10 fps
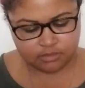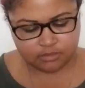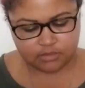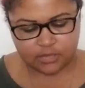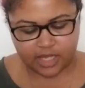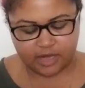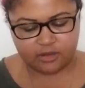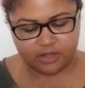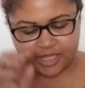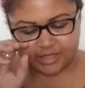I
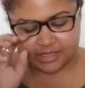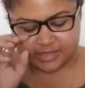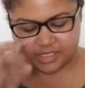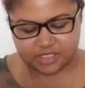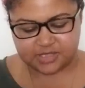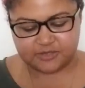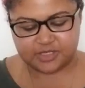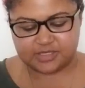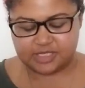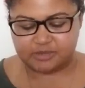don't like this. It just
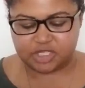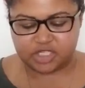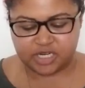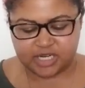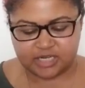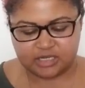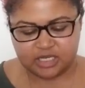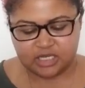feels immature.